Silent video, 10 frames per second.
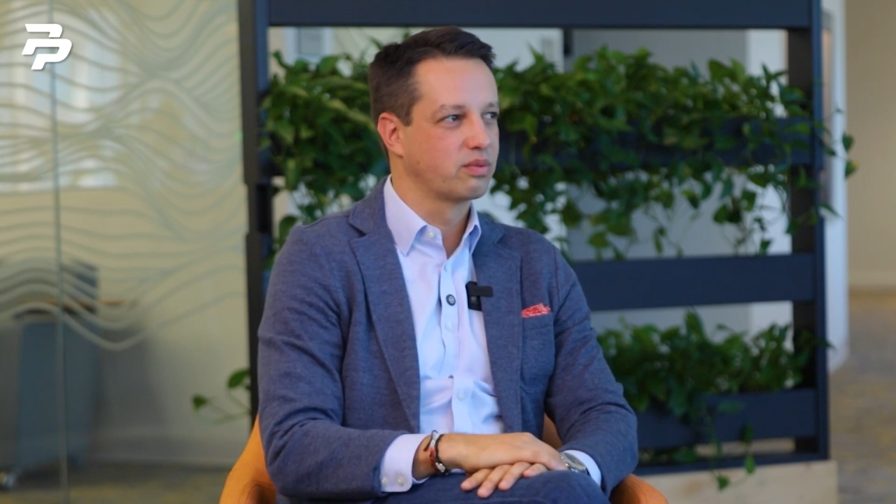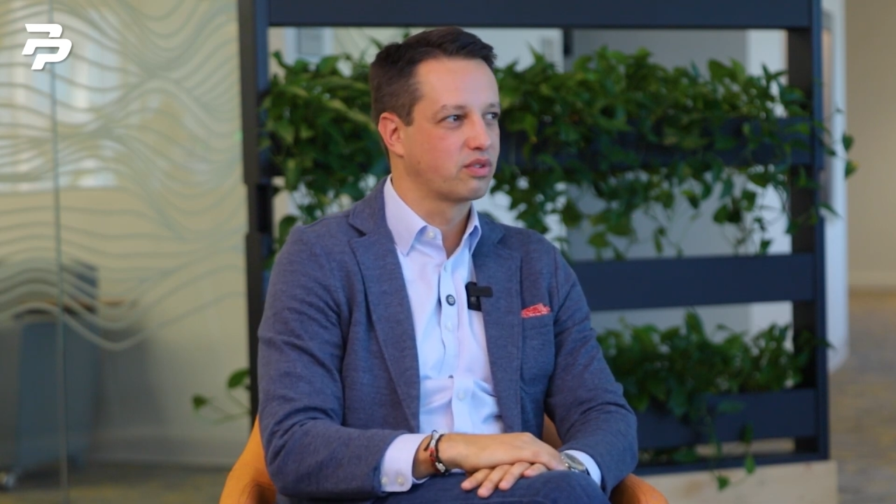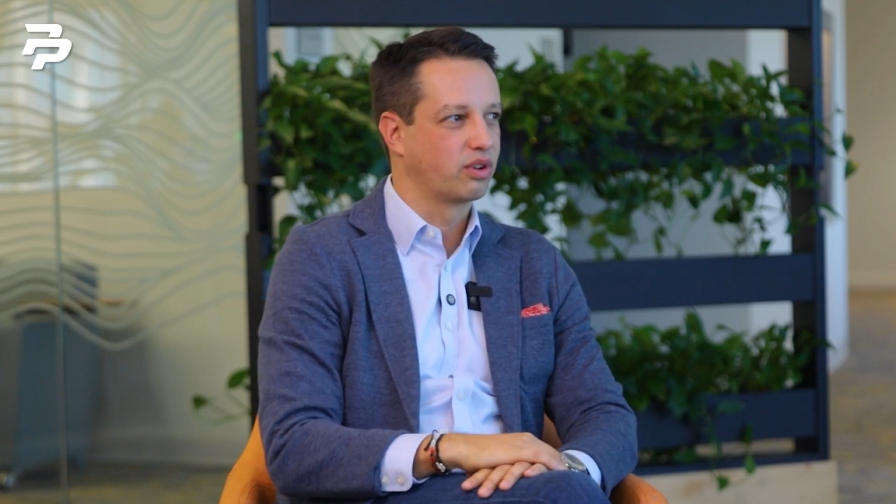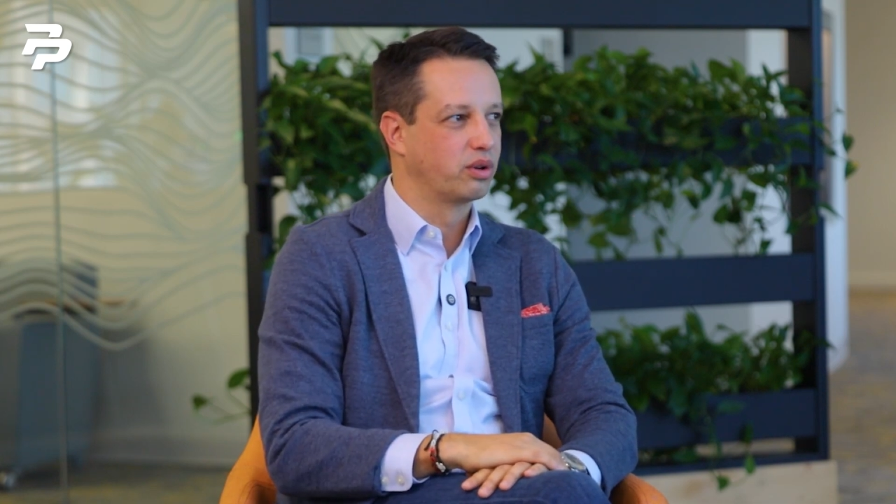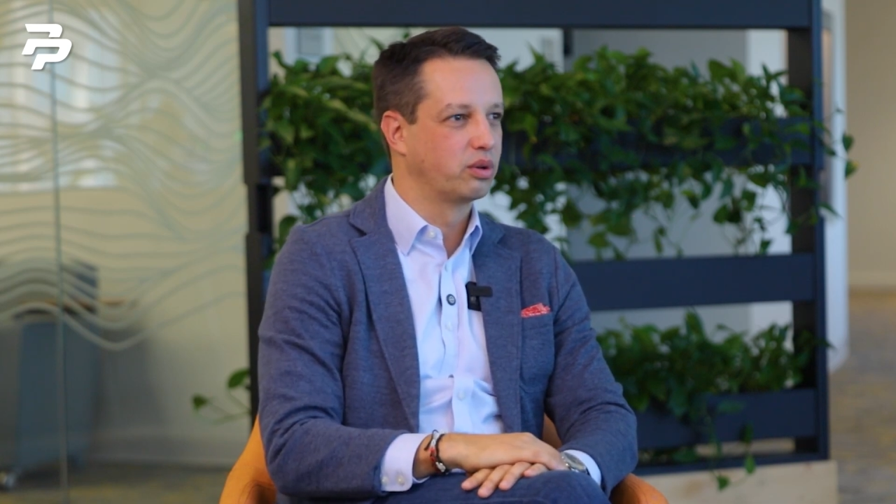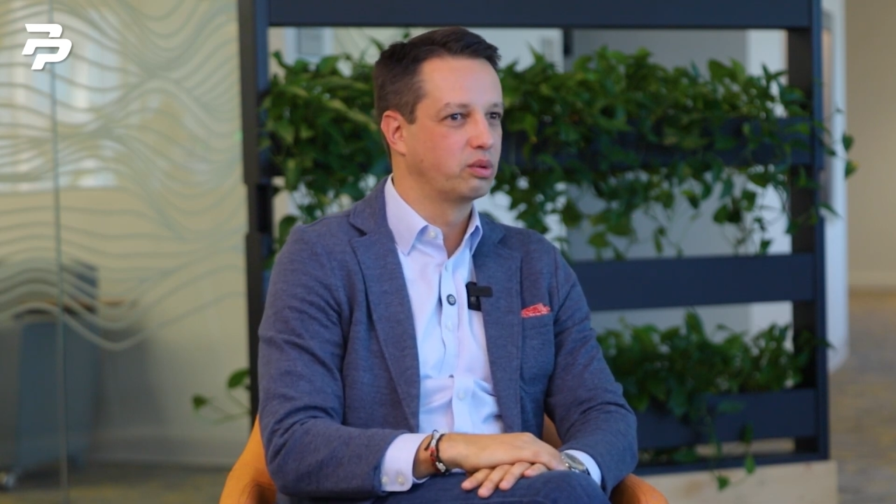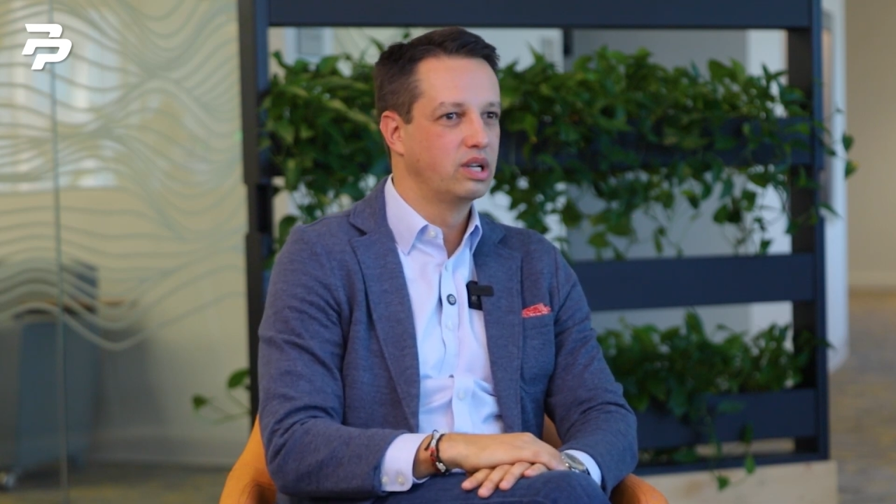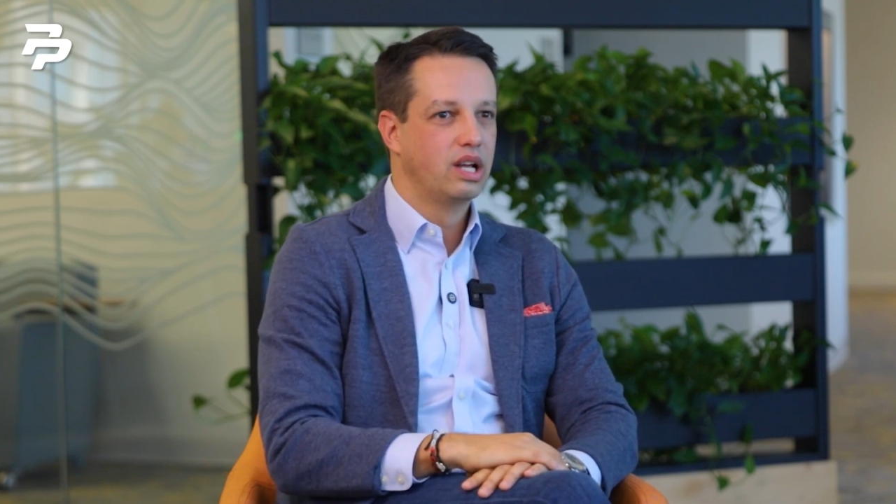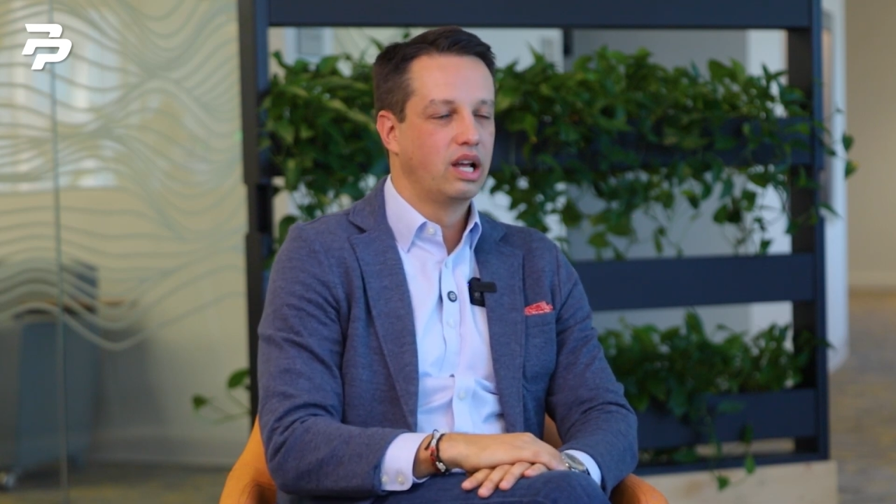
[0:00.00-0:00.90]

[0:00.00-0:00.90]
So